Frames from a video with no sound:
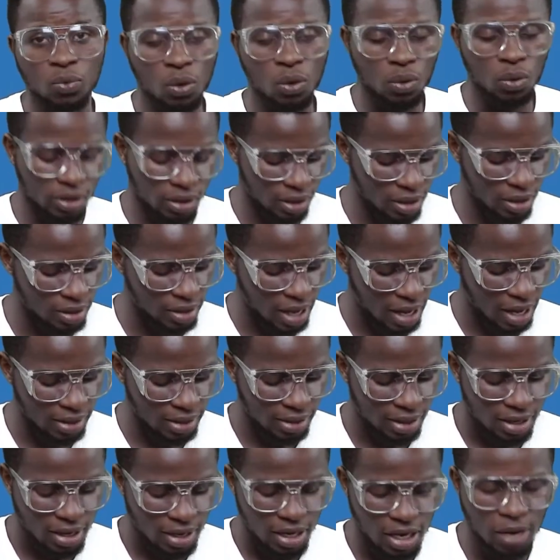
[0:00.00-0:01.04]
we will see
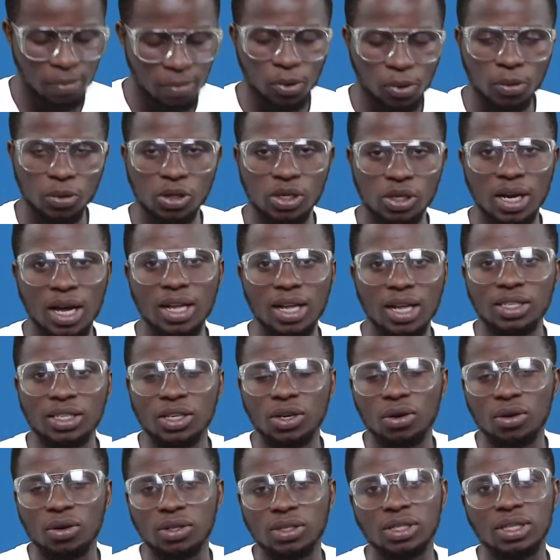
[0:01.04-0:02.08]
that a
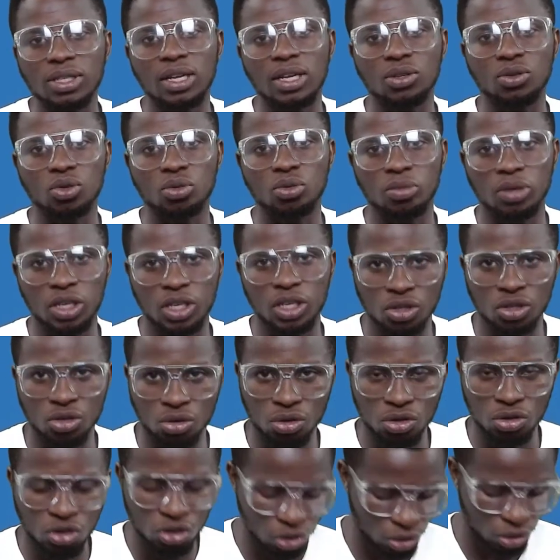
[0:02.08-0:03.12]
proportionality constant will be
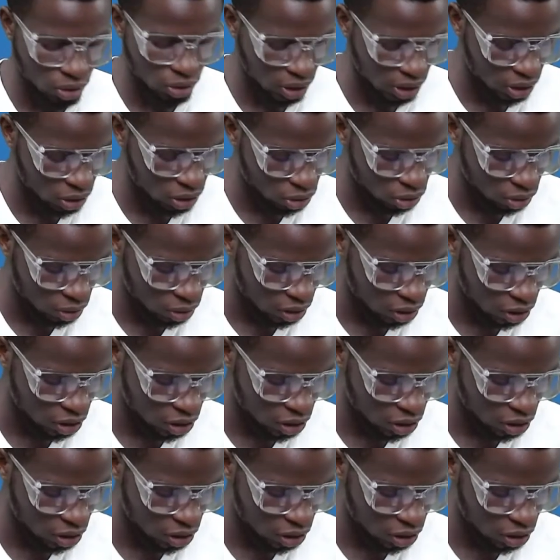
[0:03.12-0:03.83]
introduced into